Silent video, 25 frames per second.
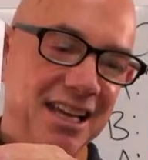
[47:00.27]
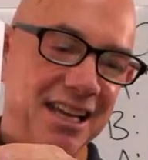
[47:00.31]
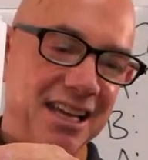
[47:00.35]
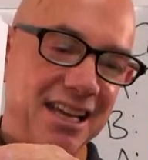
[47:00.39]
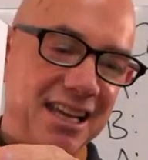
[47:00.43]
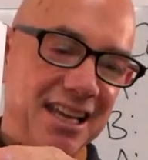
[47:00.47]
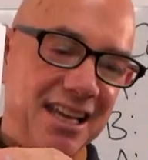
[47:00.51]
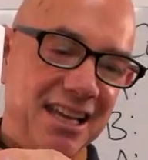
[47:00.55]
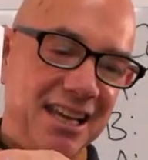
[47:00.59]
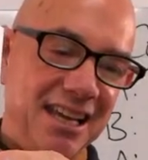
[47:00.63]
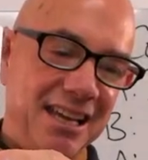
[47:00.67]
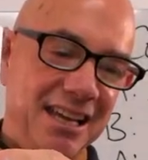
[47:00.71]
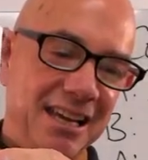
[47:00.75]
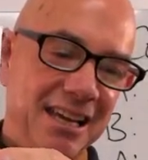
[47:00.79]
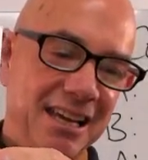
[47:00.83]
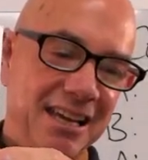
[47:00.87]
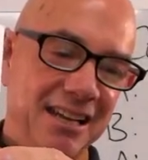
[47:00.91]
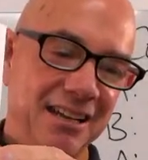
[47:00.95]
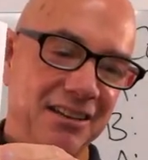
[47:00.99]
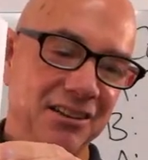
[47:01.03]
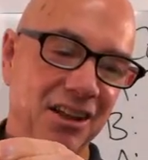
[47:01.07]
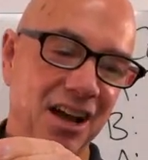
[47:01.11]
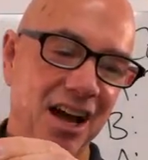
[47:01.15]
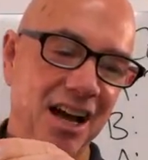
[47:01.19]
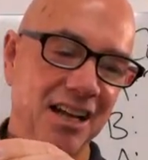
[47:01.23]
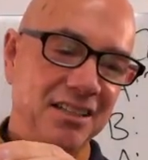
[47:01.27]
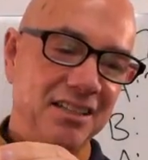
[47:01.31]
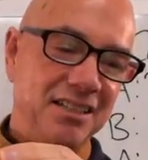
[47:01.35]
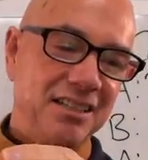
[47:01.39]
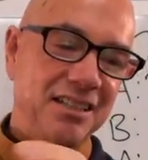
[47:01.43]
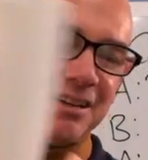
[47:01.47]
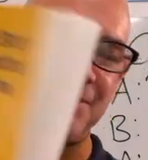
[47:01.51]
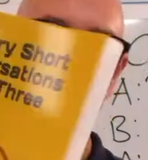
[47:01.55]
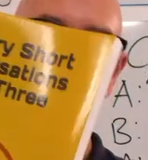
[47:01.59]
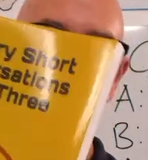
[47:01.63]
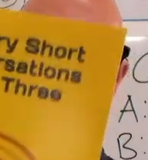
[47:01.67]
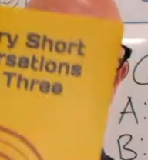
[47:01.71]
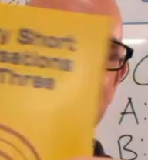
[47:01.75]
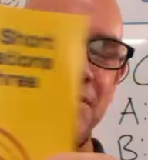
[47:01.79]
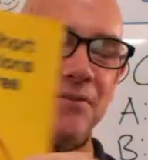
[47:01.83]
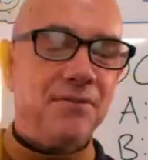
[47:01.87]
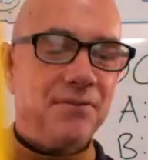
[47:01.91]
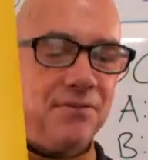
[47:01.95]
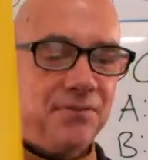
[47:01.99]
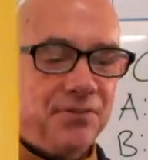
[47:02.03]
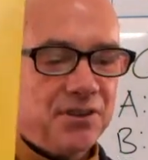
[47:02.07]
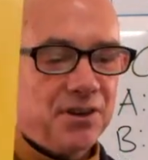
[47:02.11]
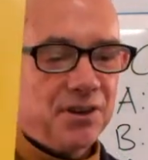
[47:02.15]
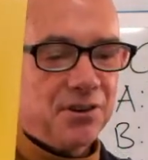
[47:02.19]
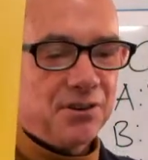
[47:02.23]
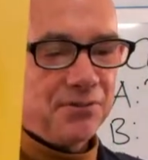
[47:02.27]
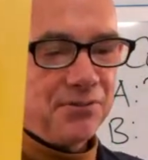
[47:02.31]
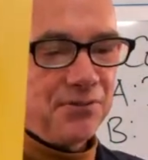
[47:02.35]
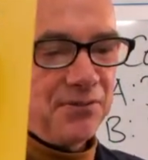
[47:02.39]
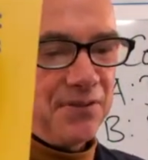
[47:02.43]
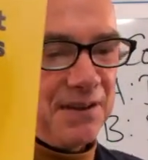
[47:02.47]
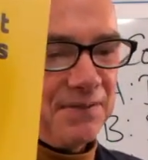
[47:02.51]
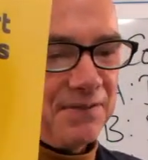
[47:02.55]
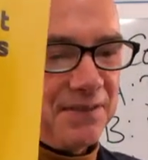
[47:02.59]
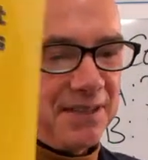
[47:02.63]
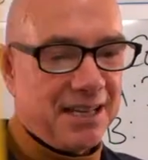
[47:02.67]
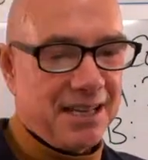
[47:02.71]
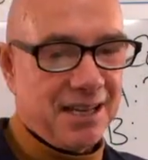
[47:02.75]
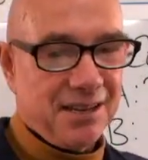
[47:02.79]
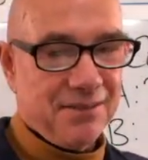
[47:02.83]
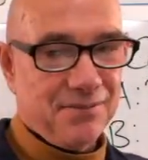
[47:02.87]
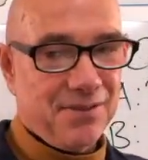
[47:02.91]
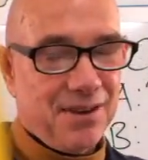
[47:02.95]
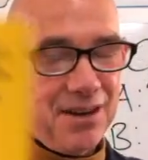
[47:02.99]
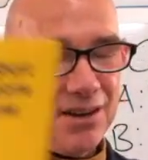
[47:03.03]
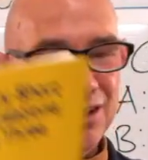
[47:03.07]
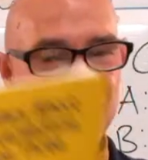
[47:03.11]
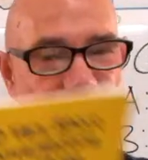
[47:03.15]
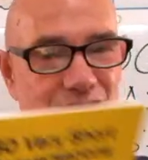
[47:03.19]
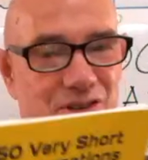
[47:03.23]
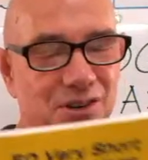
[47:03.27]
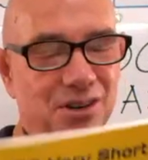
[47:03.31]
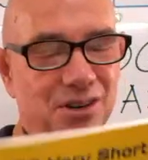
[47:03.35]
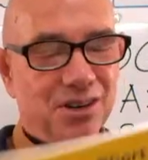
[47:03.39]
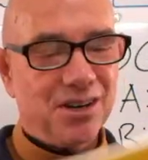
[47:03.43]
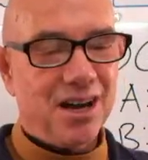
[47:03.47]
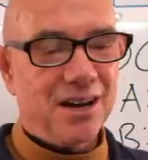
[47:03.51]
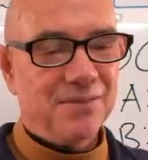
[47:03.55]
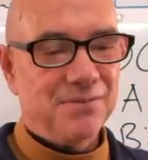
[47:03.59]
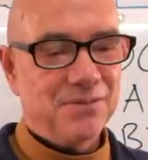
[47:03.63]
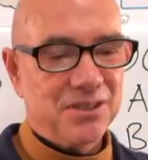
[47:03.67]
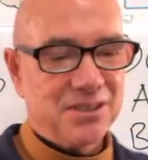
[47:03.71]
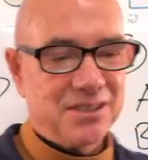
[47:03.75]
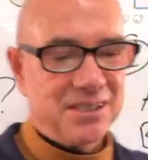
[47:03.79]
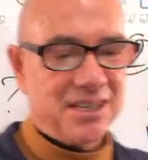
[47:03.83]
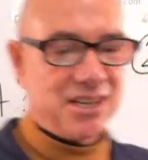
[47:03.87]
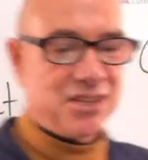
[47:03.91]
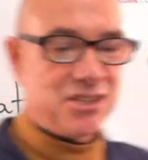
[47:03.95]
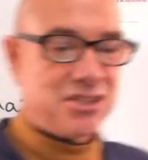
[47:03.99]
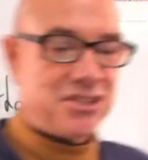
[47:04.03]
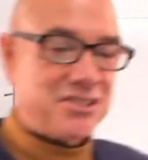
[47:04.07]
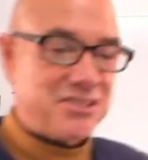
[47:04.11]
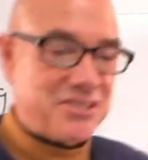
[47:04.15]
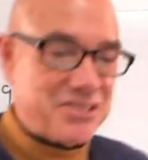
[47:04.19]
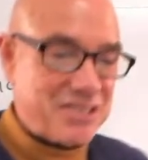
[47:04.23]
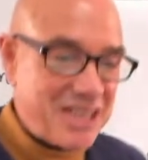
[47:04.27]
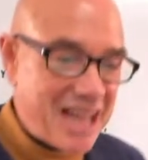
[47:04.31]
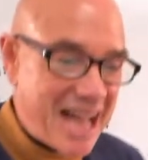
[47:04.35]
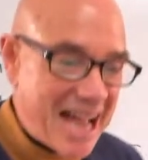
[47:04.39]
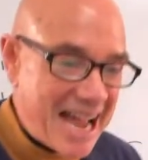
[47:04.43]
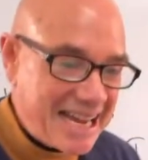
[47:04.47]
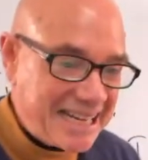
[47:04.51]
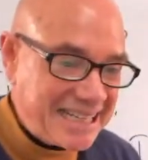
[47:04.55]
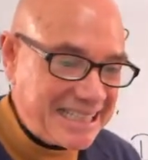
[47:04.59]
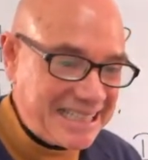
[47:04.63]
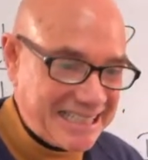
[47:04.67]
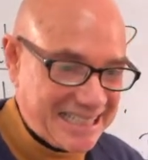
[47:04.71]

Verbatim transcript: it lots of there are 50 very short conversations like